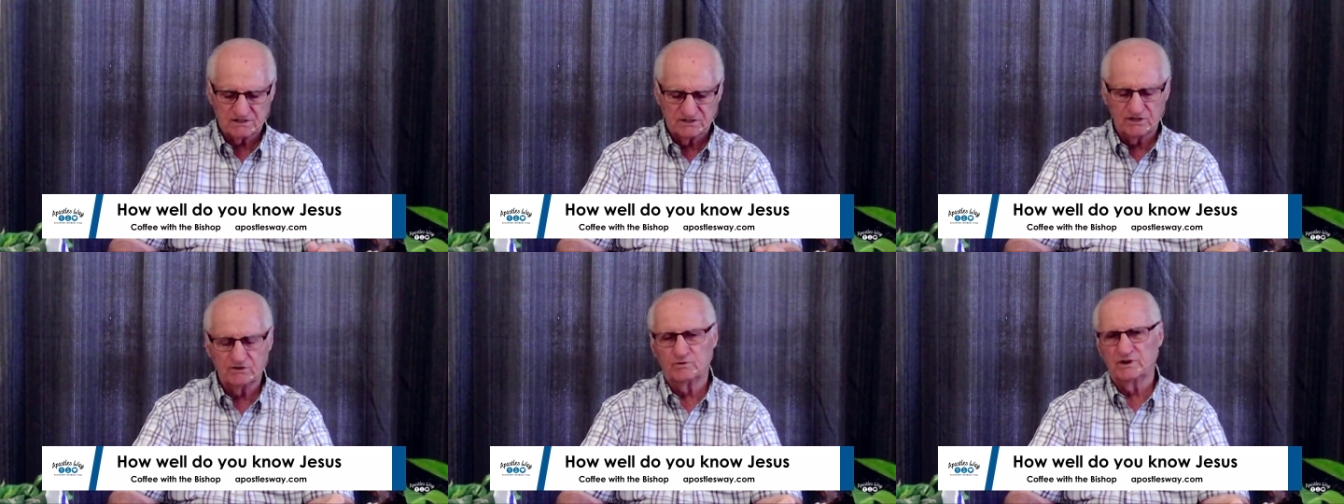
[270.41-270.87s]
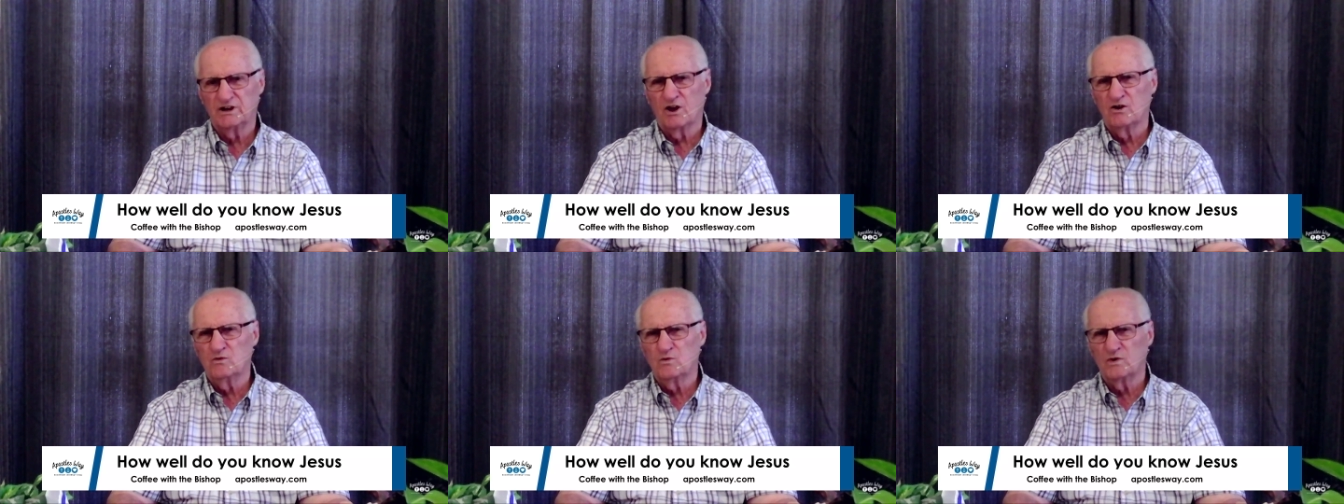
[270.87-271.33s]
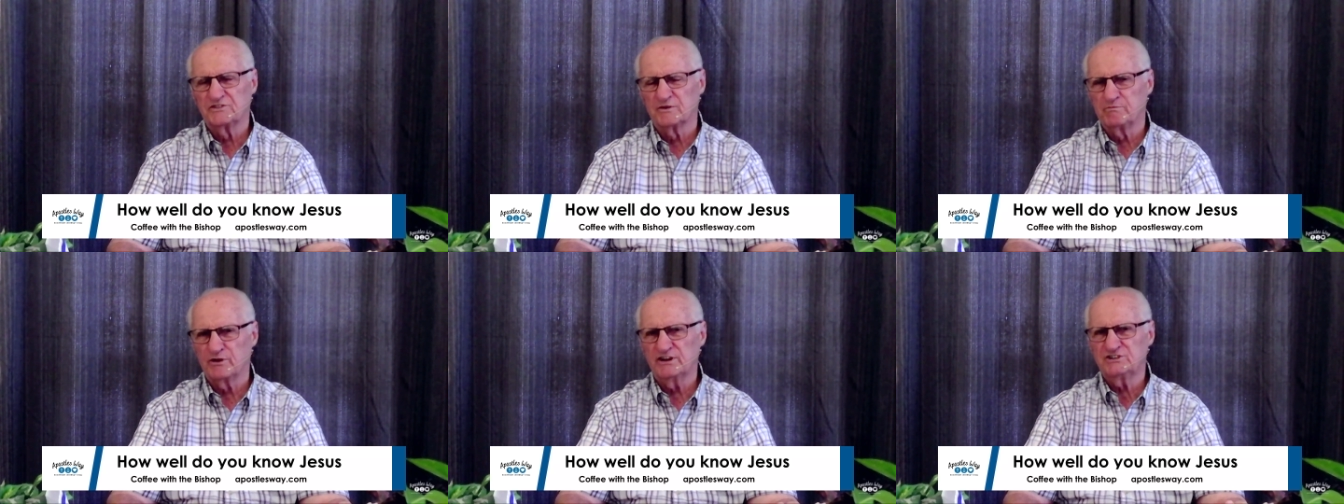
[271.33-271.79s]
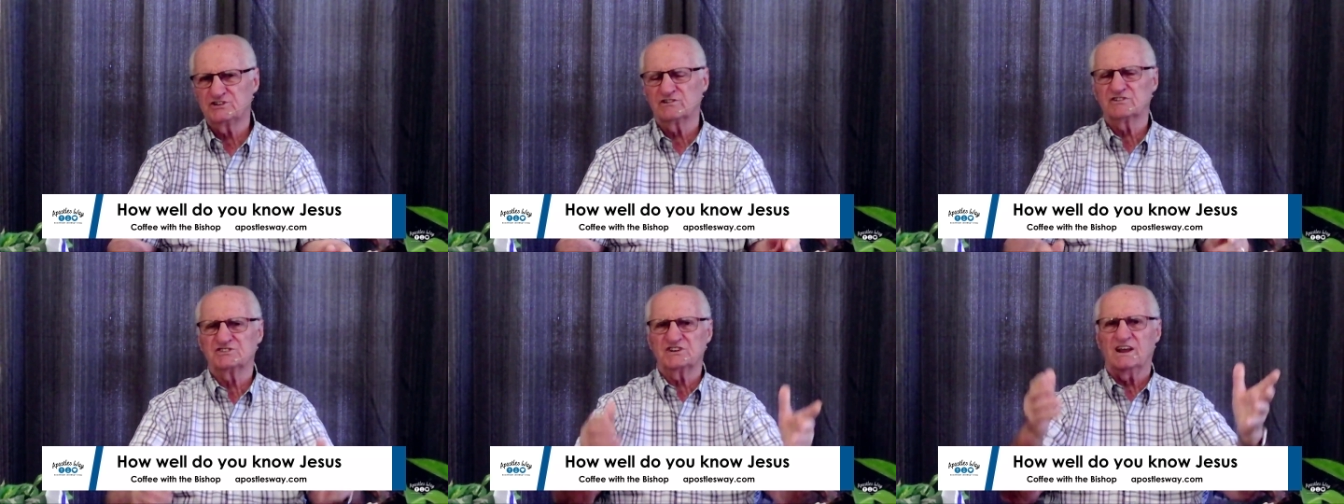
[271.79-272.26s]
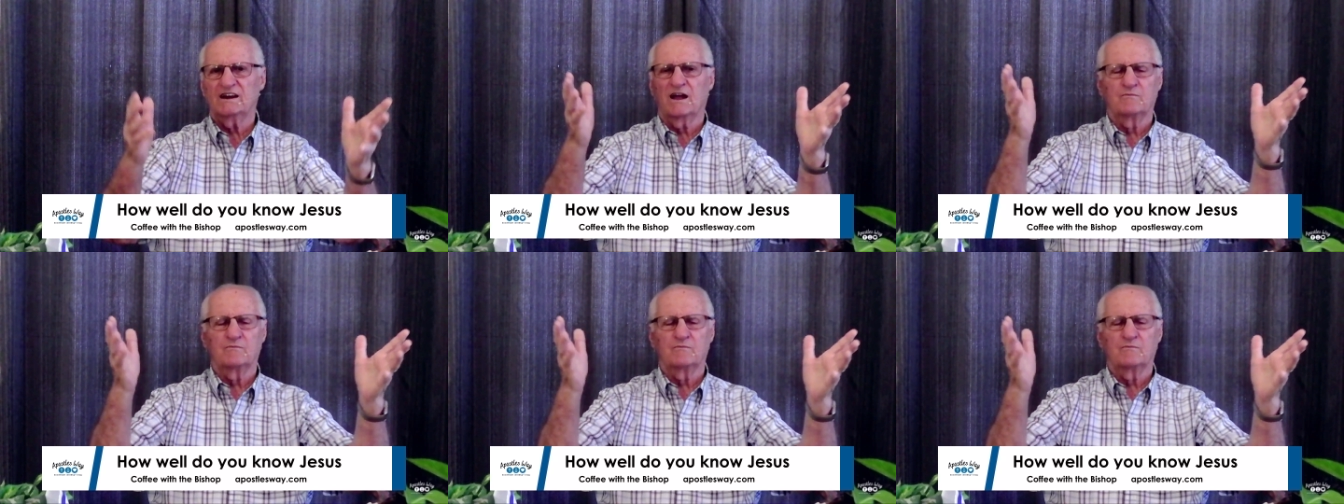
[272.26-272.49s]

Do we know what the preacher is standing?